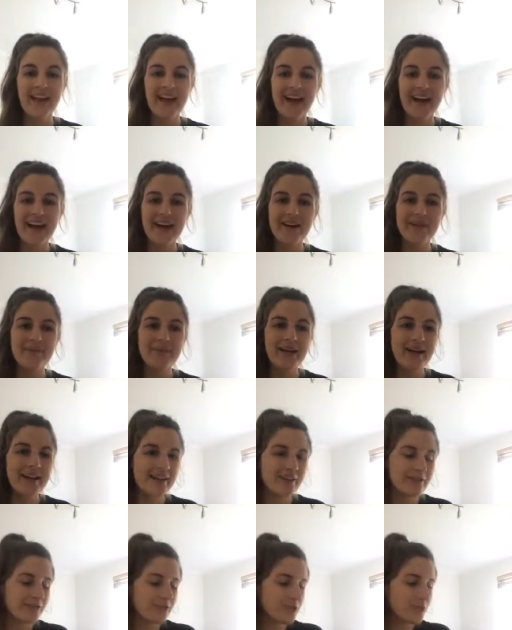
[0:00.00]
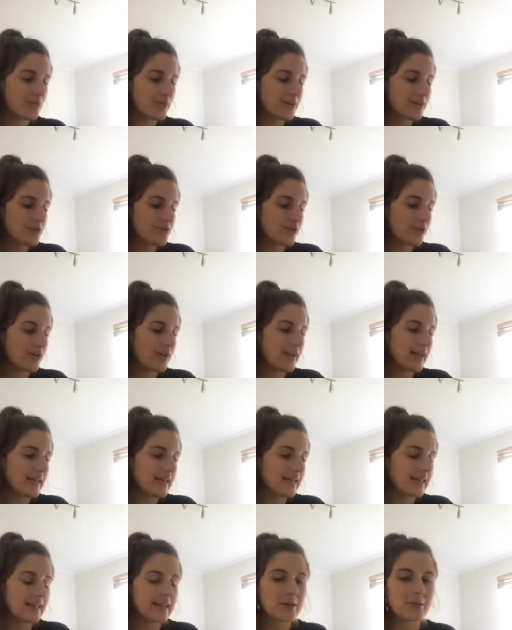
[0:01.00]
And if you want to know
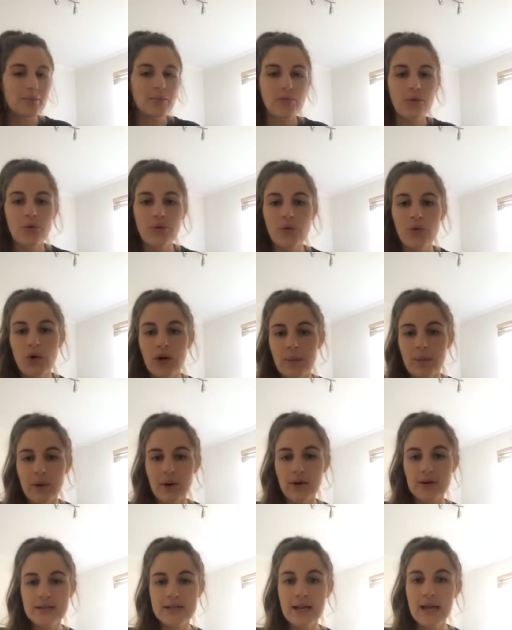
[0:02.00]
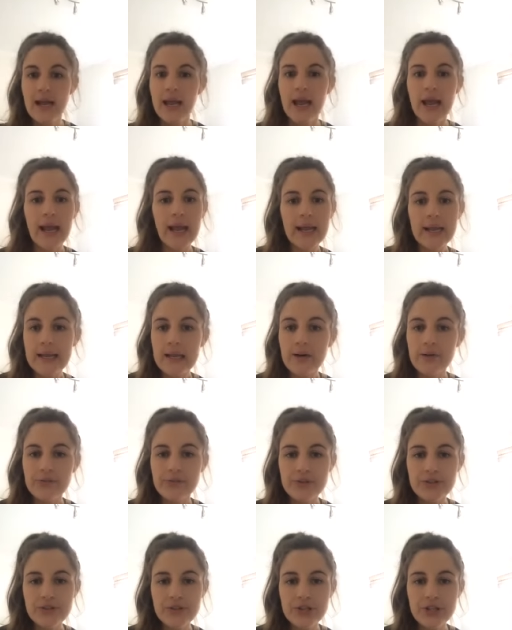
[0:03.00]
anything more about any of
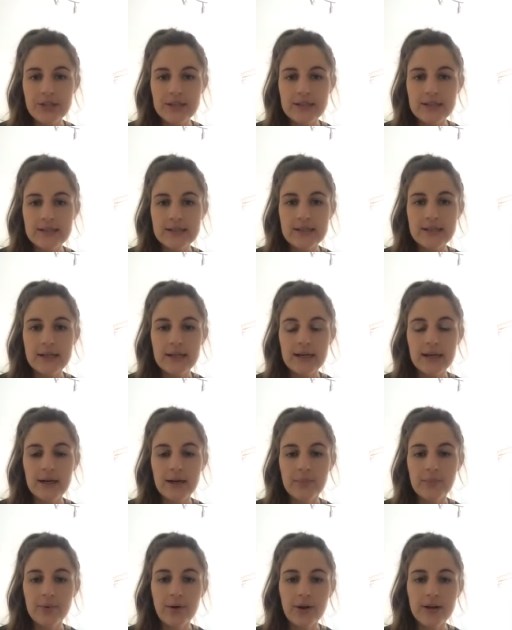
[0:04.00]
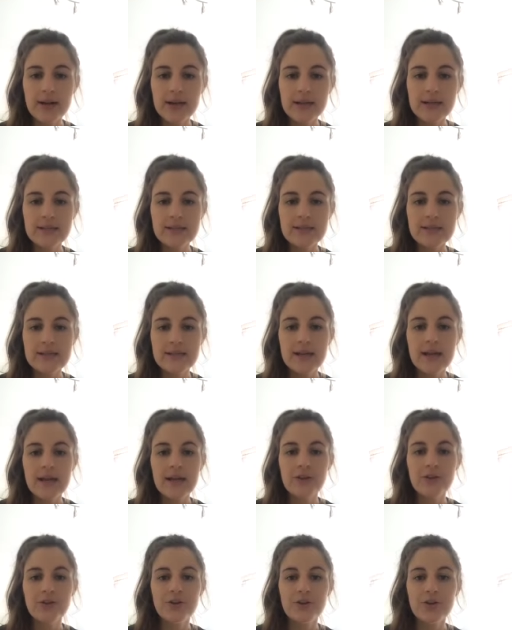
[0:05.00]
the Julienne products,
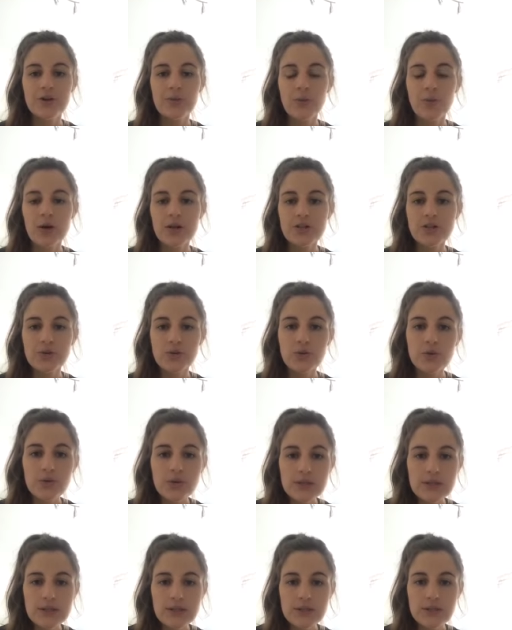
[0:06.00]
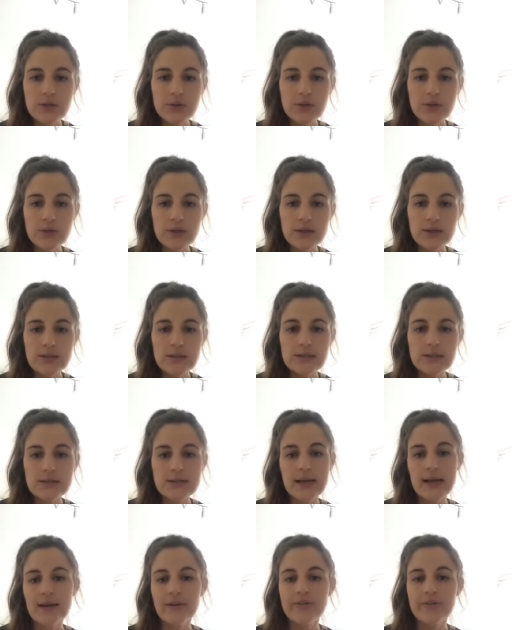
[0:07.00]
you can watch all the tutorials
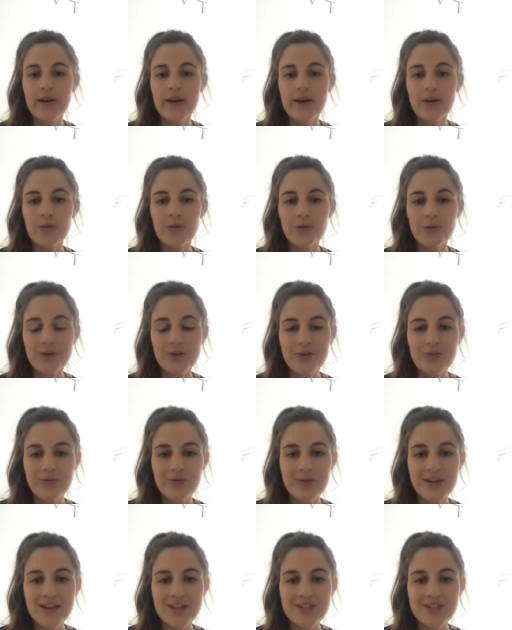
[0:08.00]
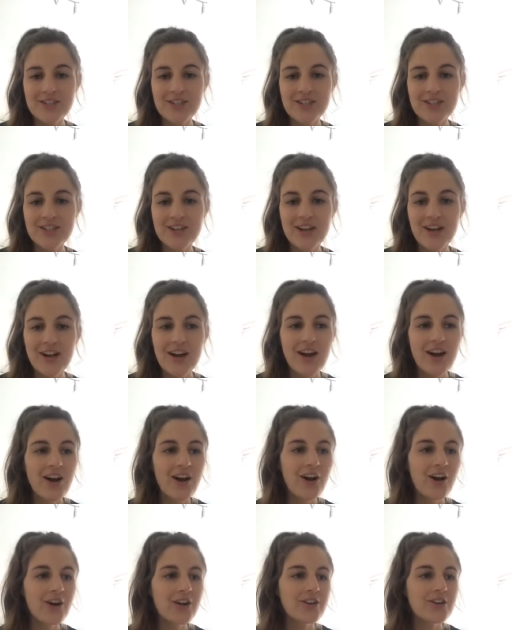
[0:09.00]
and find out all the information
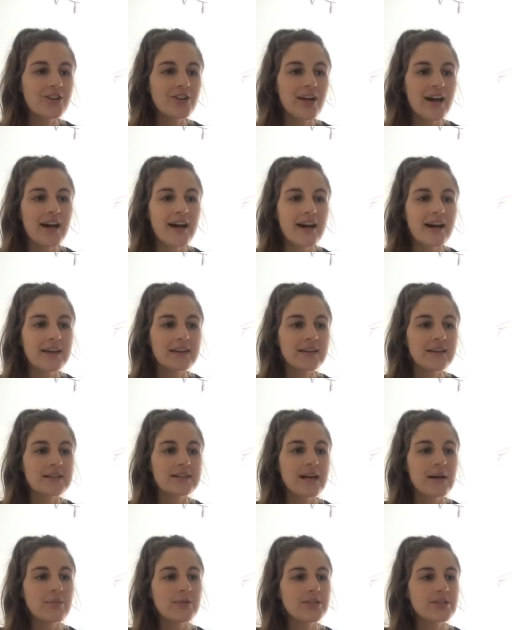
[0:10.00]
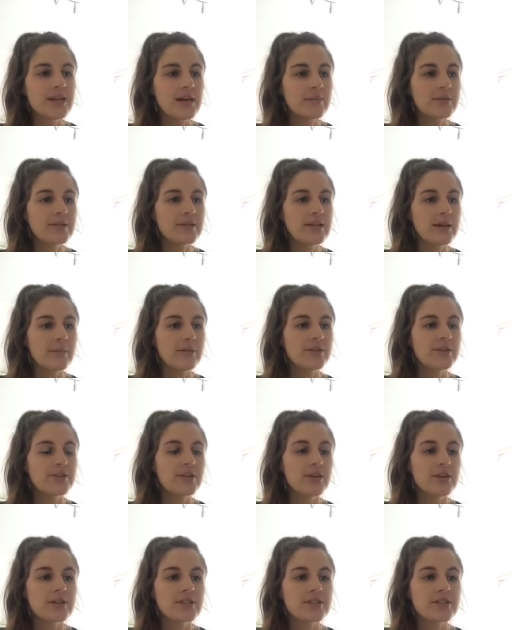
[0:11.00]
on
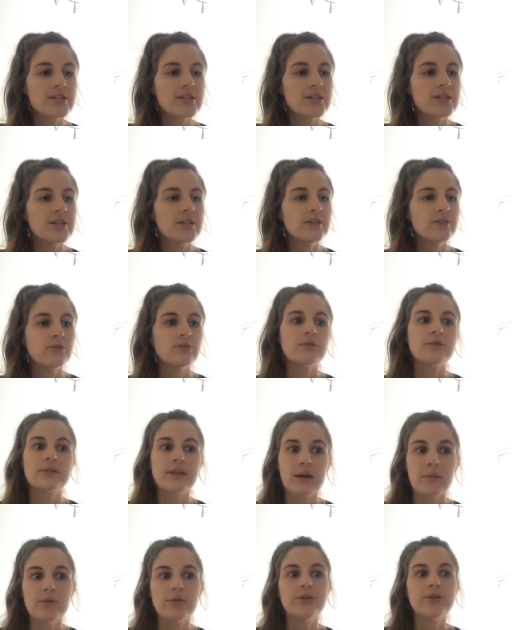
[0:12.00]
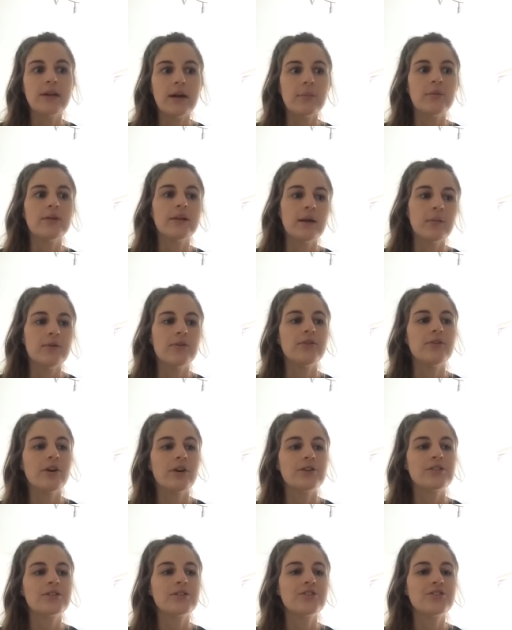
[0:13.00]

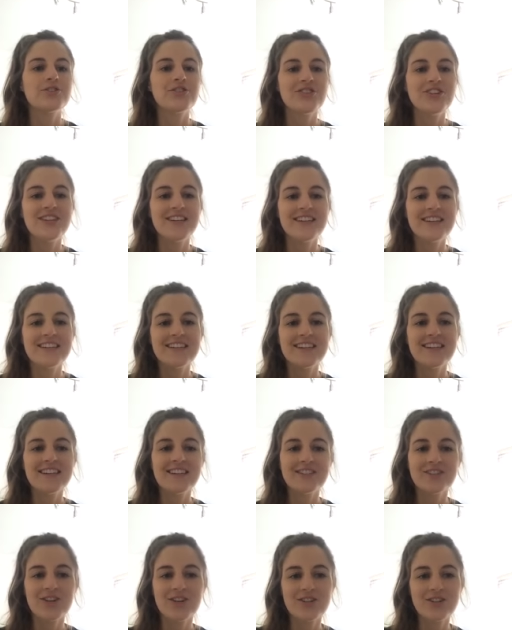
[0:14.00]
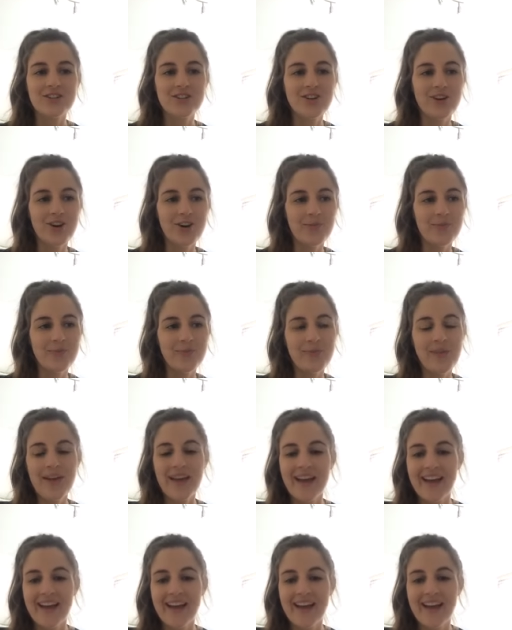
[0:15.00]
www.julienne.com.